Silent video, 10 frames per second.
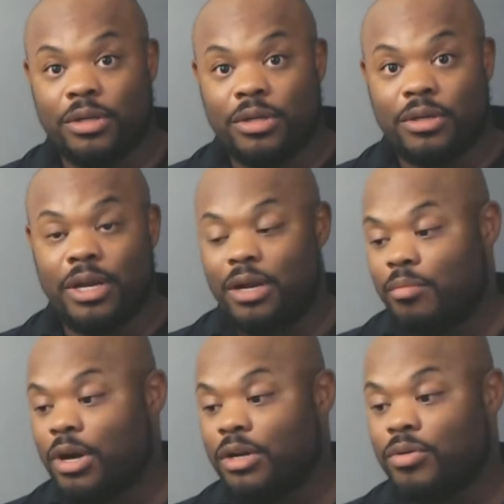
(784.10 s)
right? A
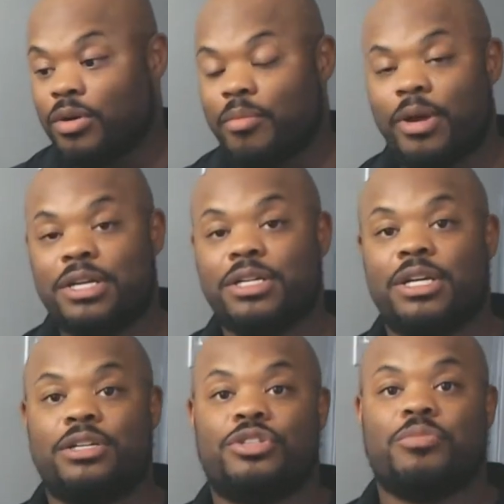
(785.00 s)
monochord. Imagine
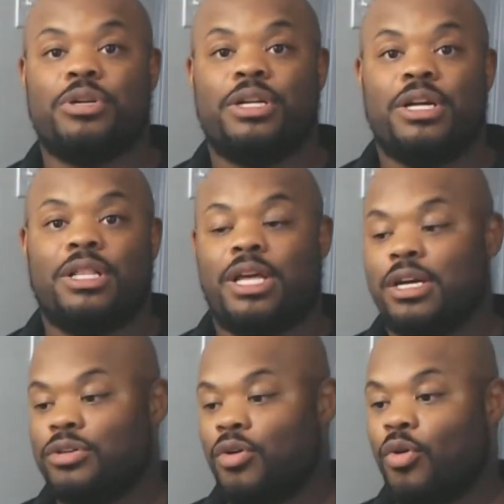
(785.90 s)
an instrument that
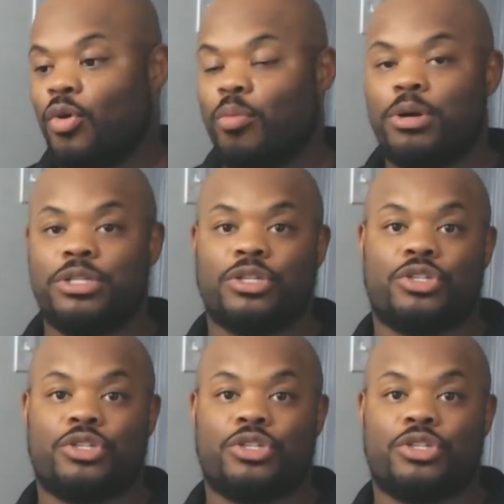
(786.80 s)
has a whole bunch of